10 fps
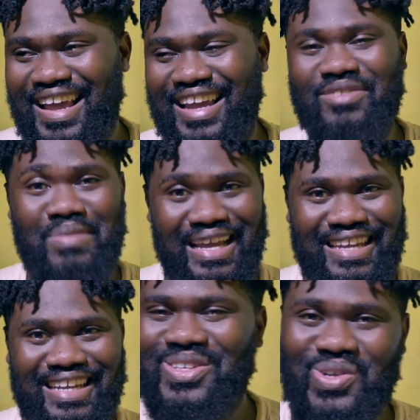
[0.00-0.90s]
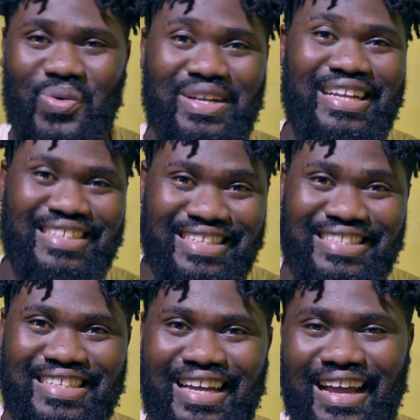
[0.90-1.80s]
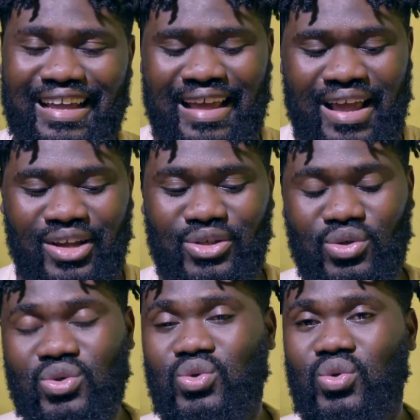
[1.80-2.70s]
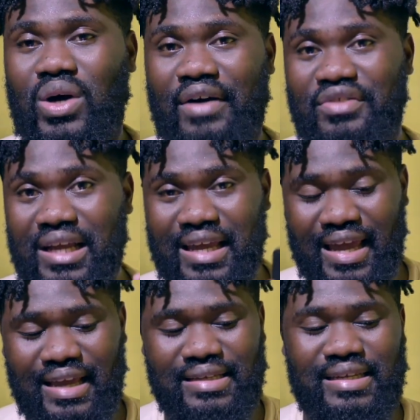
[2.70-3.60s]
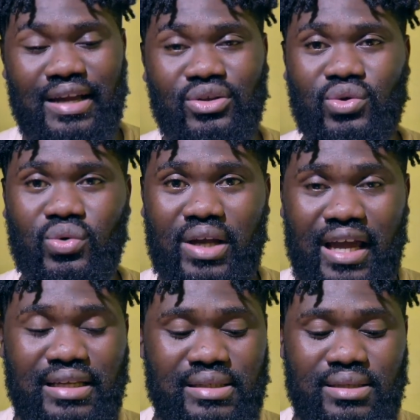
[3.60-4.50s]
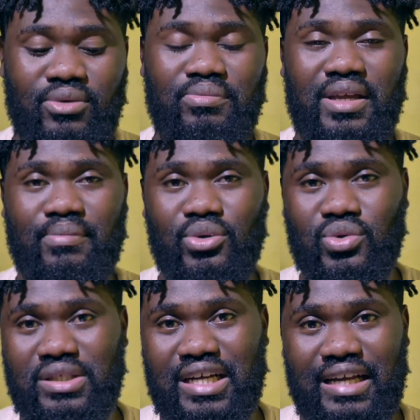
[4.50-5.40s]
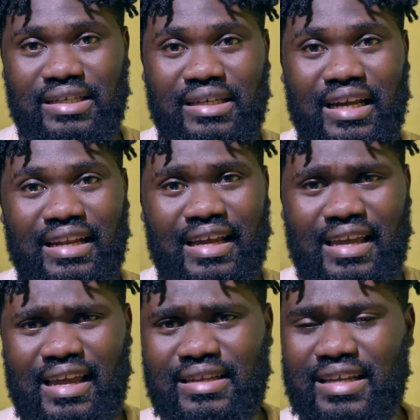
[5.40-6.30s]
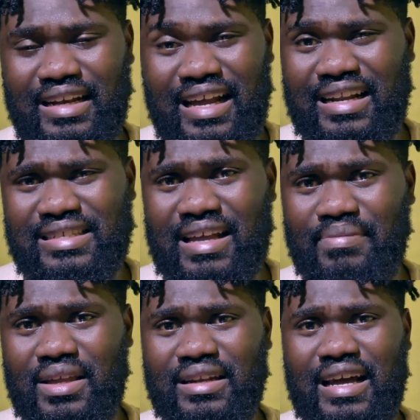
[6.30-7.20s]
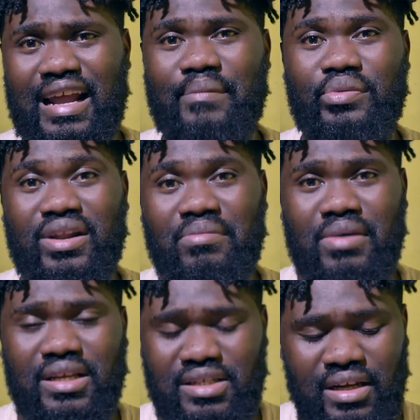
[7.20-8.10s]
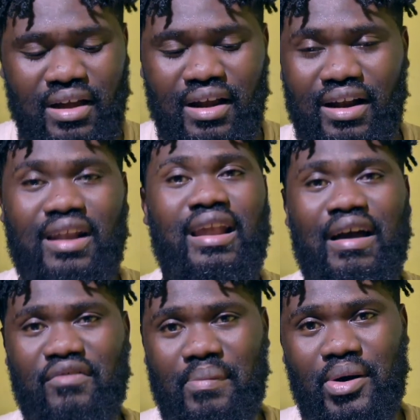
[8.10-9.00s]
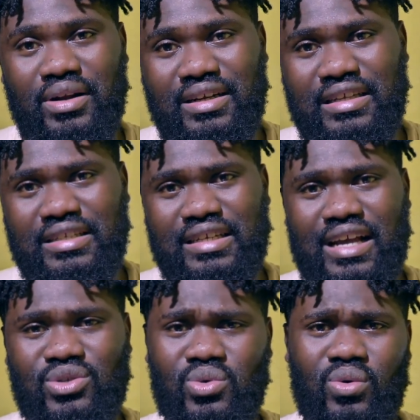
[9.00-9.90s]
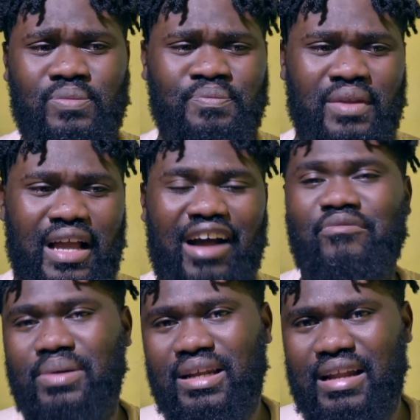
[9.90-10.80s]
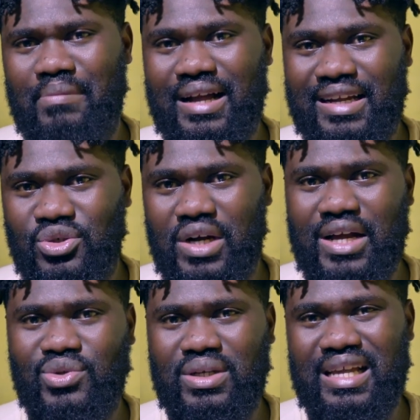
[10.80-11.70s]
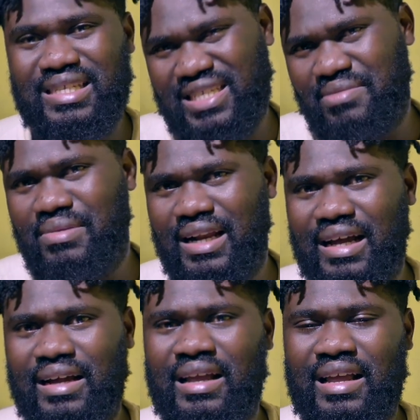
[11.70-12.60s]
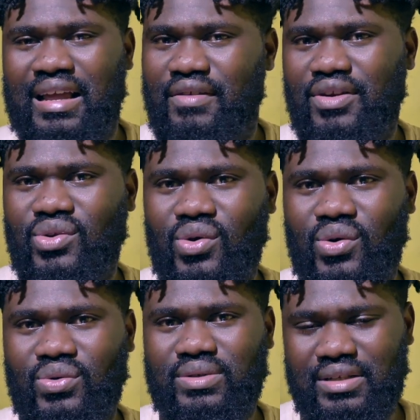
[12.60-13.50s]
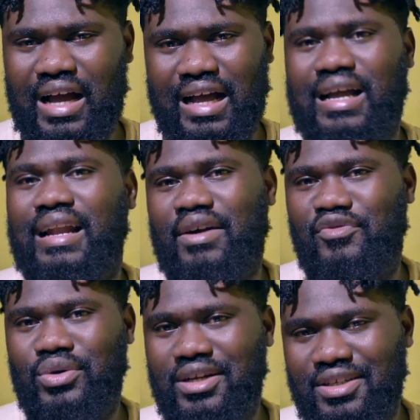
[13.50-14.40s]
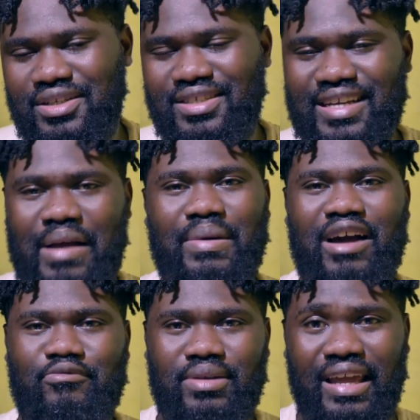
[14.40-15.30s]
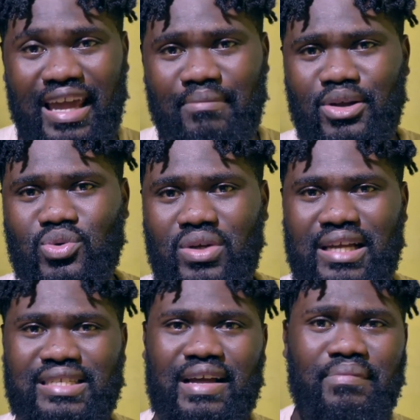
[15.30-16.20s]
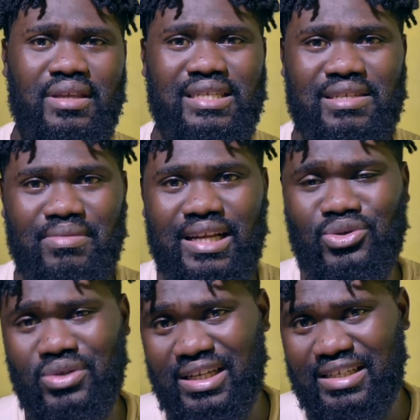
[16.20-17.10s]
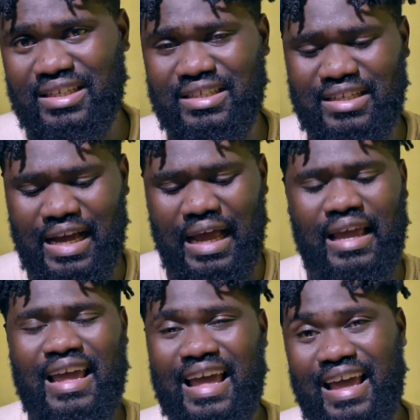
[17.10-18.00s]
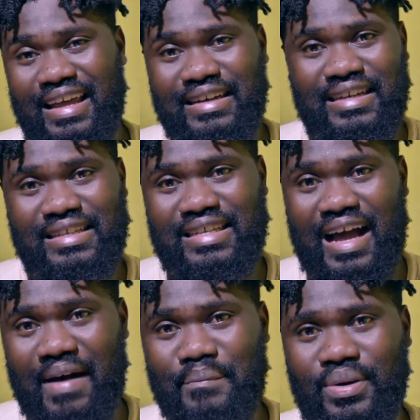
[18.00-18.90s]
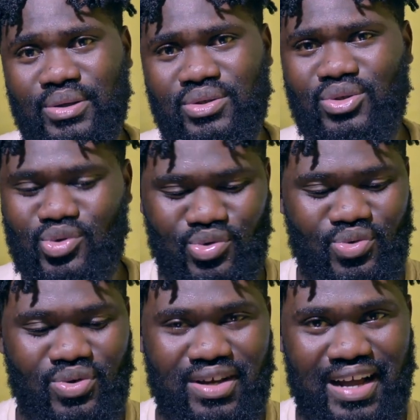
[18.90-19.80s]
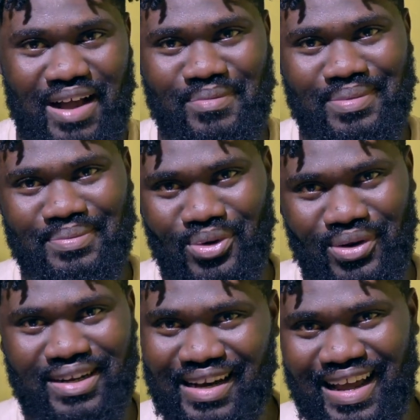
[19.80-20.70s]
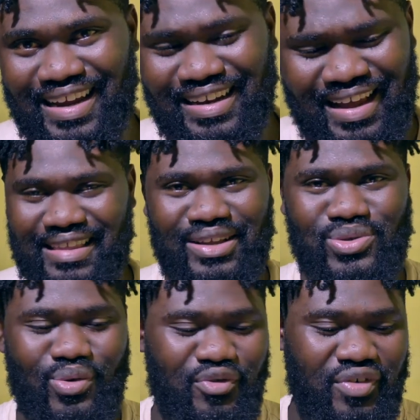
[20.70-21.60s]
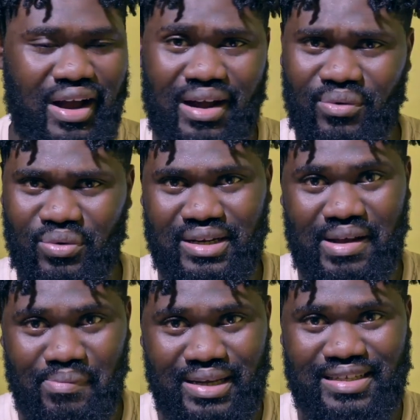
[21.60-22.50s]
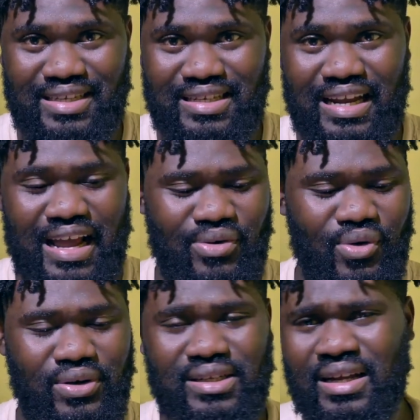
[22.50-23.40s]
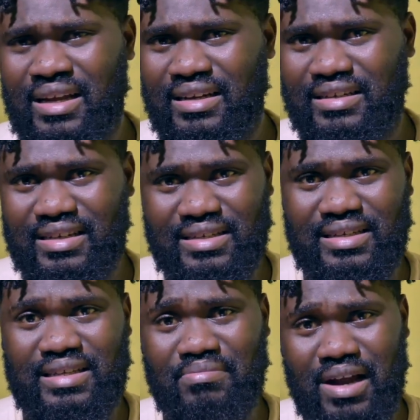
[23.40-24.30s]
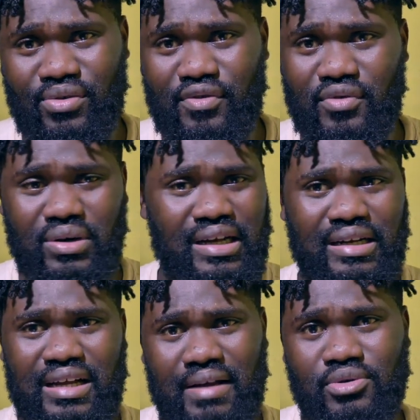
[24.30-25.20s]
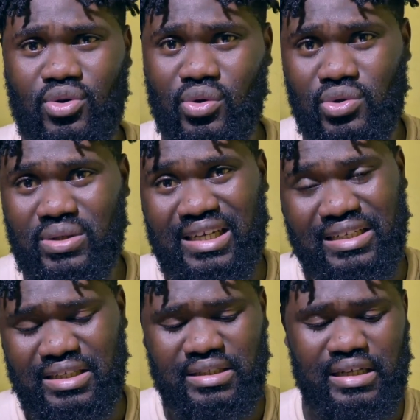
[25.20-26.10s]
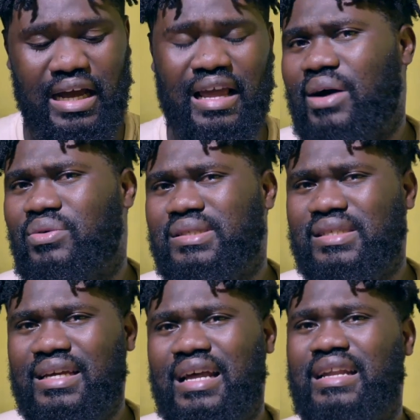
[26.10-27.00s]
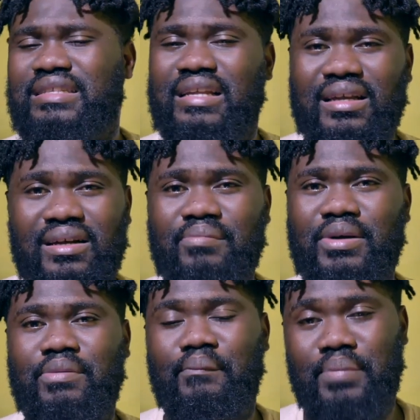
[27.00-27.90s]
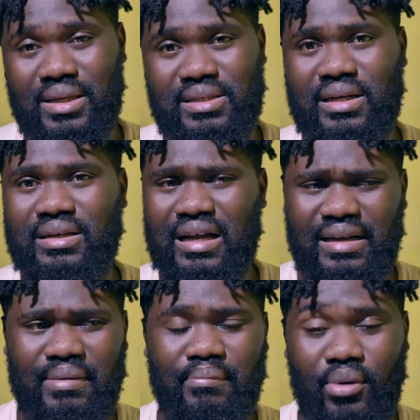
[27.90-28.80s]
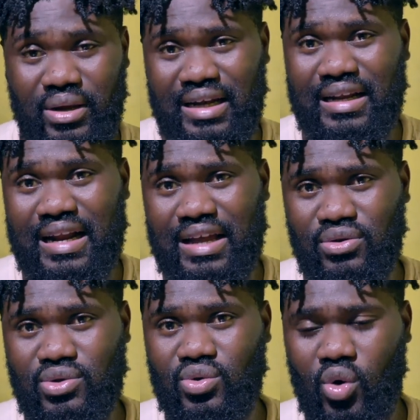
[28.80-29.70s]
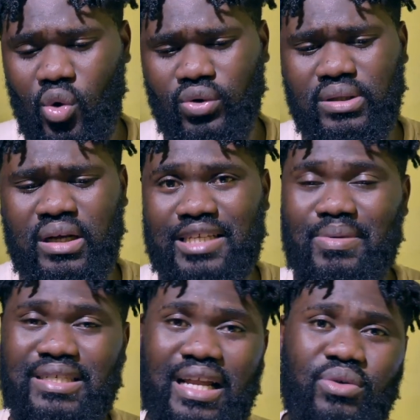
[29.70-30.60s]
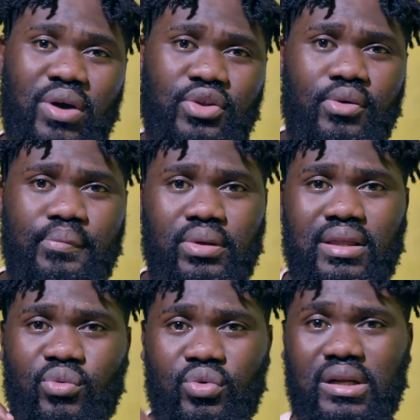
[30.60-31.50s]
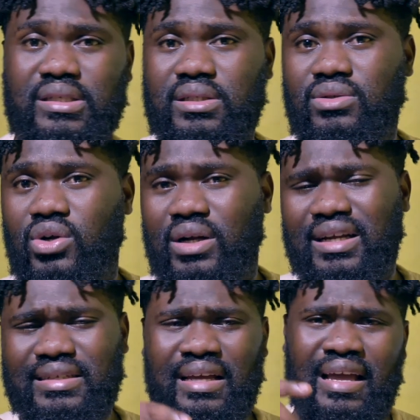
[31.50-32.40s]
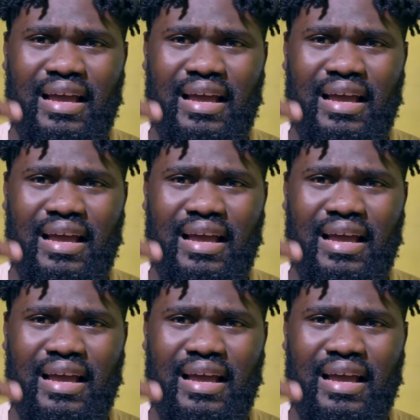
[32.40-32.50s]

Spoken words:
in my kit. So with the DJI, you do have the case and you can still be able to charge it in the case. And that is something that I pretty much love about the DJI. So I've been in the market trying to get similar, even though I can't afford the DJI, but I've been aiming to get something similar to the DJI, and this happened to come on the line. I think so far with the budgets that I got, this is the microphone that comes close to the DJI. I would say that it's a little bit better than the Boya that I used to own, especially when you put the windshield on it.